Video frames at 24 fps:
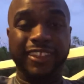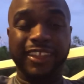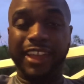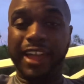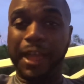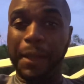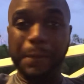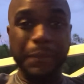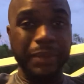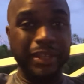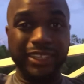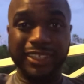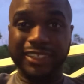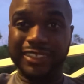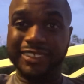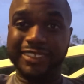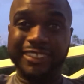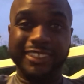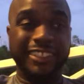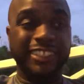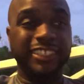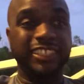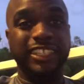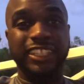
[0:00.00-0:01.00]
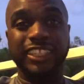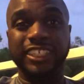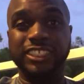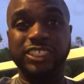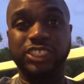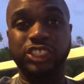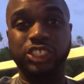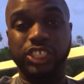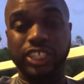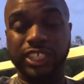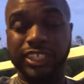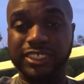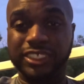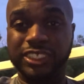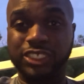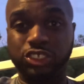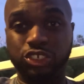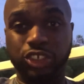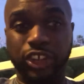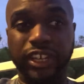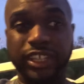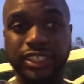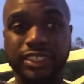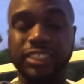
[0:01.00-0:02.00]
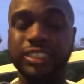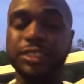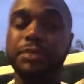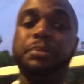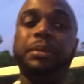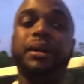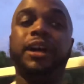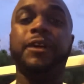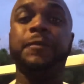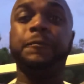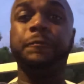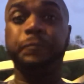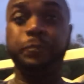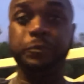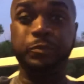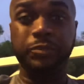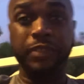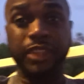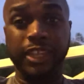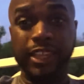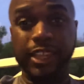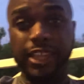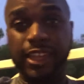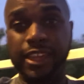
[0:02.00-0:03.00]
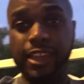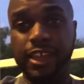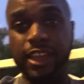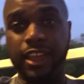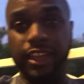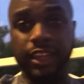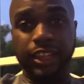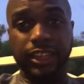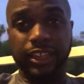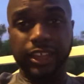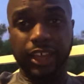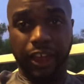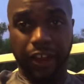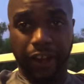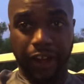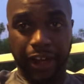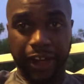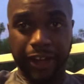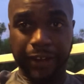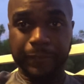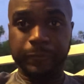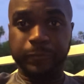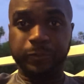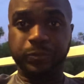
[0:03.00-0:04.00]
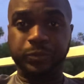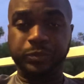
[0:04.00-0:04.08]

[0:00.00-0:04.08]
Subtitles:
I mean, it's crazy. But all right,